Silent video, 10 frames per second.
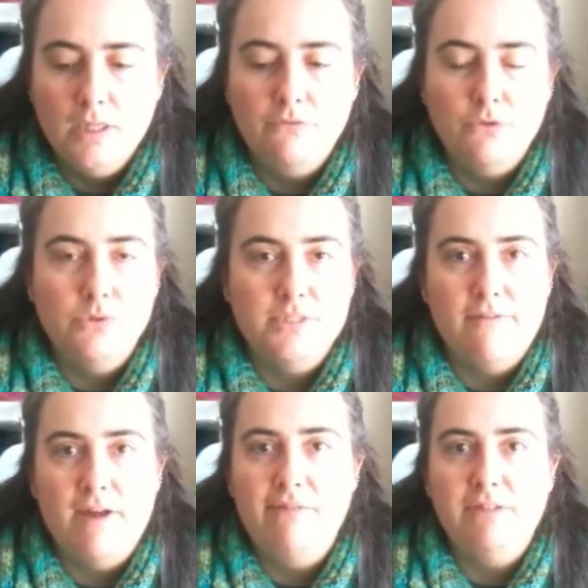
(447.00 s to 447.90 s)
And of course,
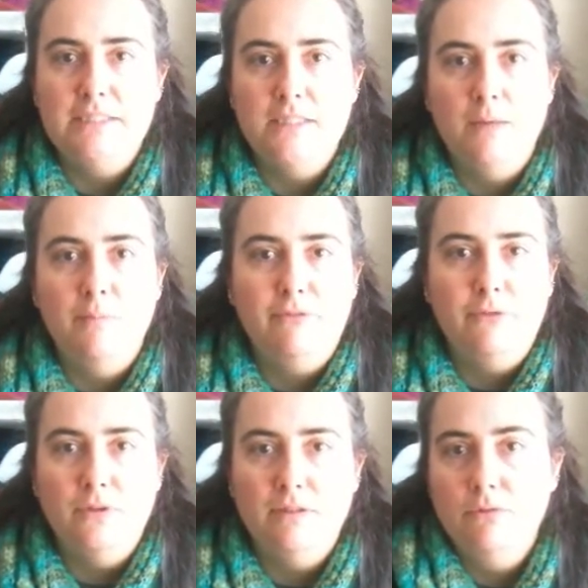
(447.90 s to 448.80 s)
never having done it
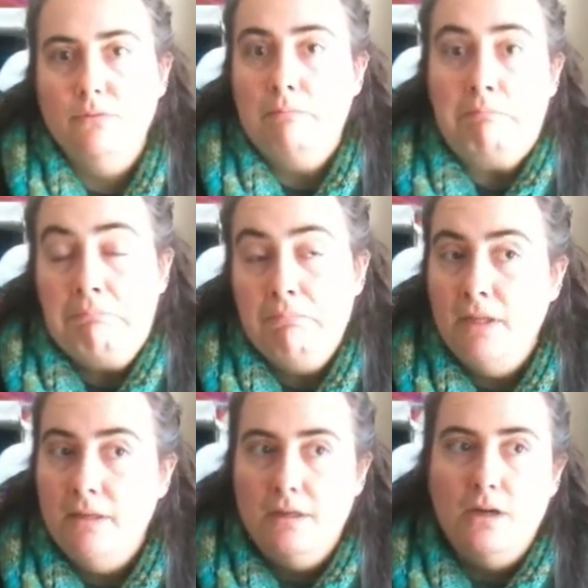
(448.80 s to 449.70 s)
before, I thought,
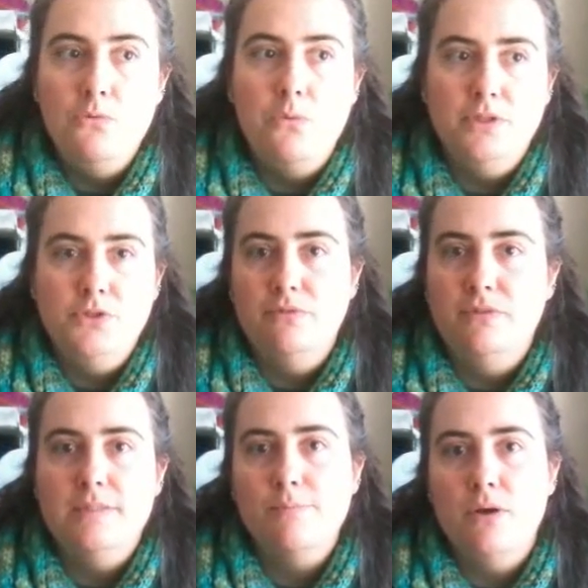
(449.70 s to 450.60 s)
I wonder if
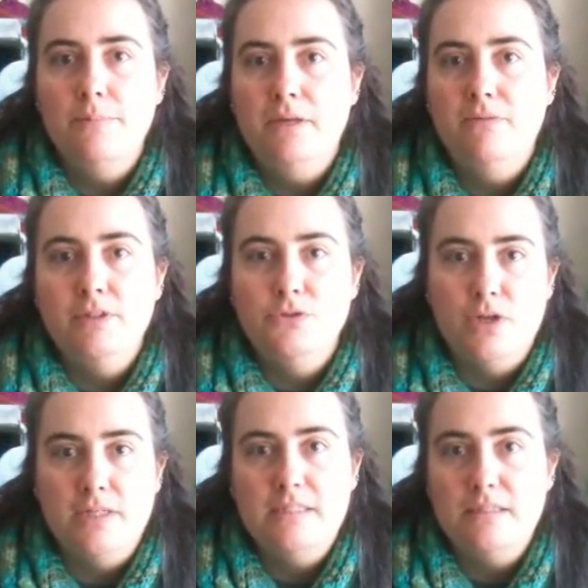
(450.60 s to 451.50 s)
this might be of
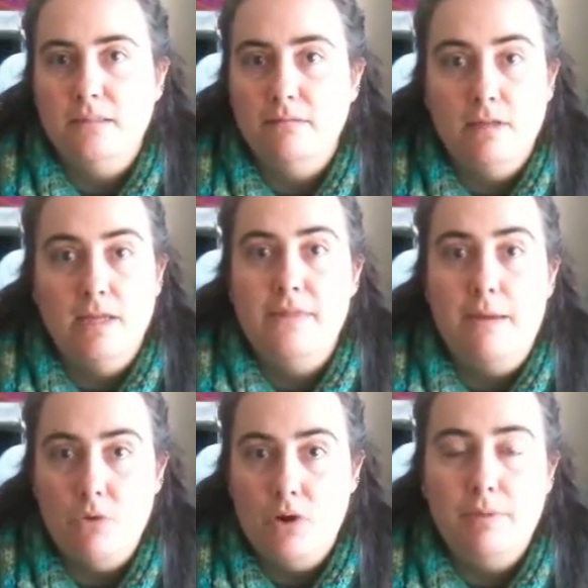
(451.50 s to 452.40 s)
interest, and there
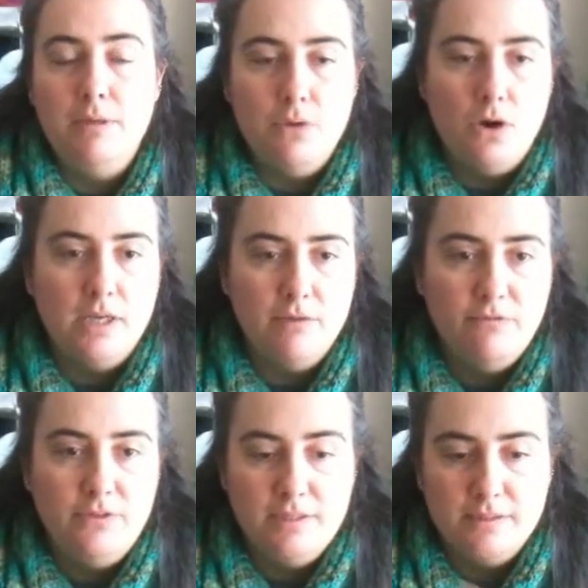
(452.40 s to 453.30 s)
might be a market
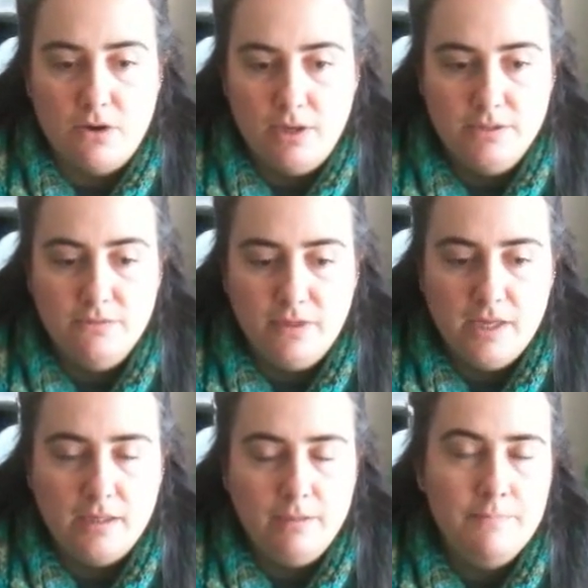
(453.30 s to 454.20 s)
for this kind of
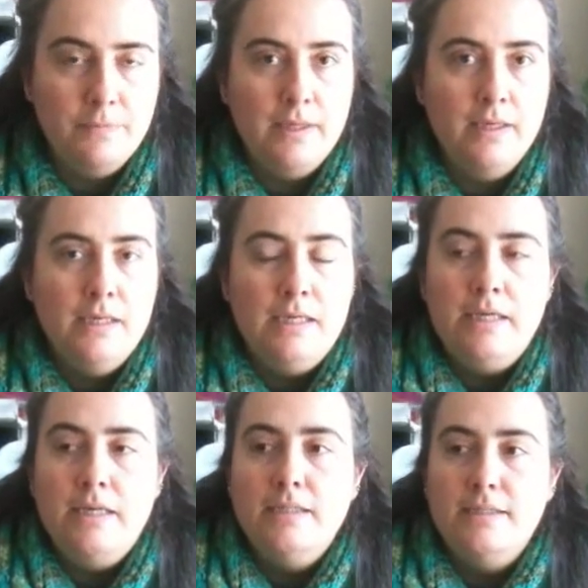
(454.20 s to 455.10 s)
thing.
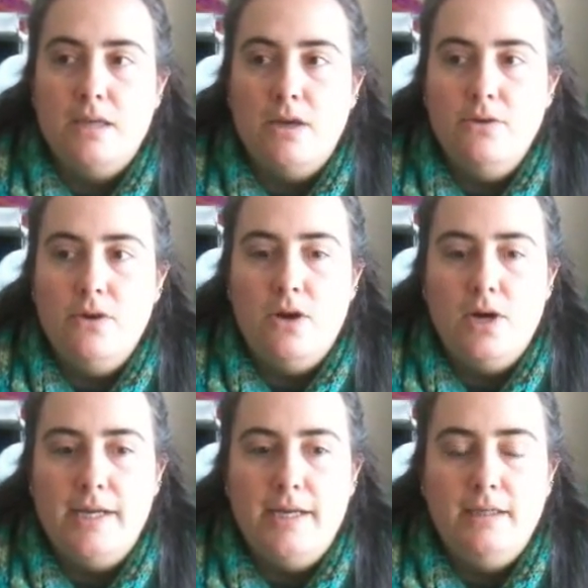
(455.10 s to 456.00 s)
So
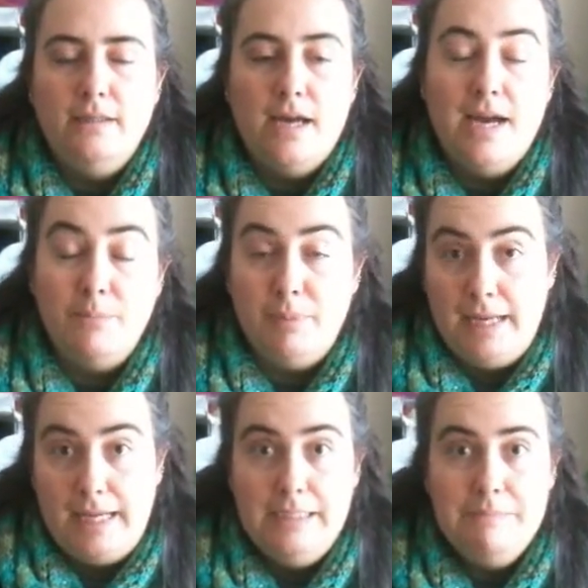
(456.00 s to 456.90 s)
I had a
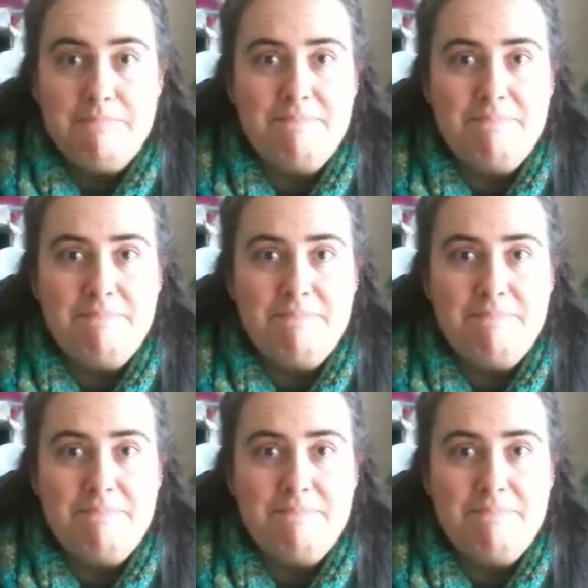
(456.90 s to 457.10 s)
play